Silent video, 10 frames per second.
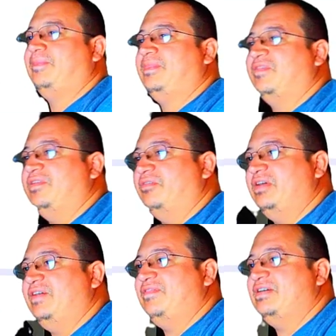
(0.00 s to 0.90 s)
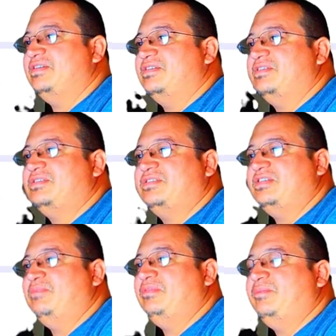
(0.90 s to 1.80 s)
If you don't have that
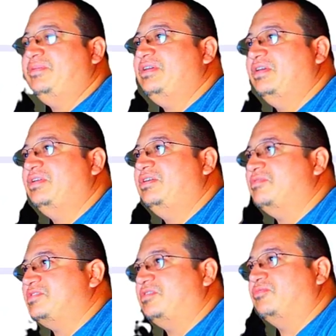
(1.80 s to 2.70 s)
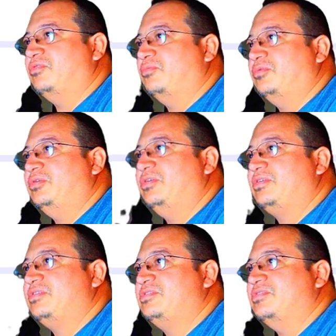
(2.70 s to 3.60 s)
C P P in there, it's not going to work.
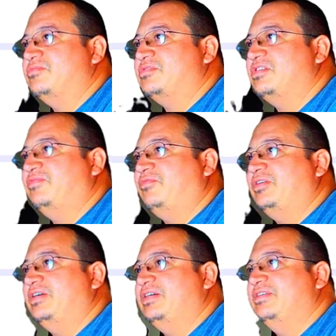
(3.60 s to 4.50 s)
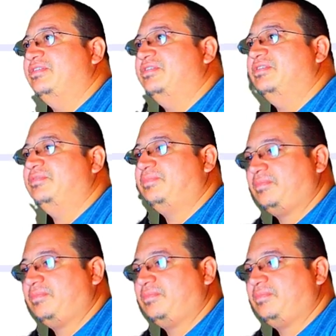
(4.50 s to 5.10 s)
So just F Y I there.